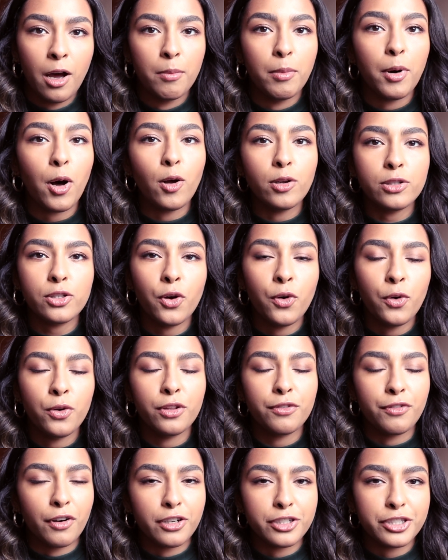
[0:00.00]
but also
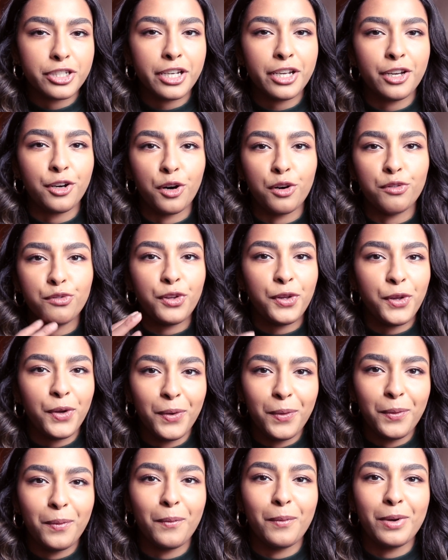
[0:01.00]
the functioning of
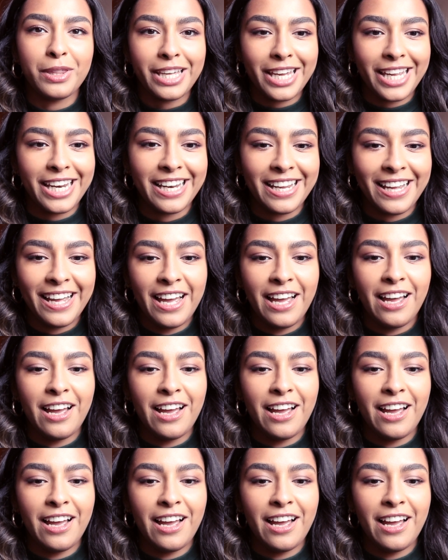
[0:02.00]
you within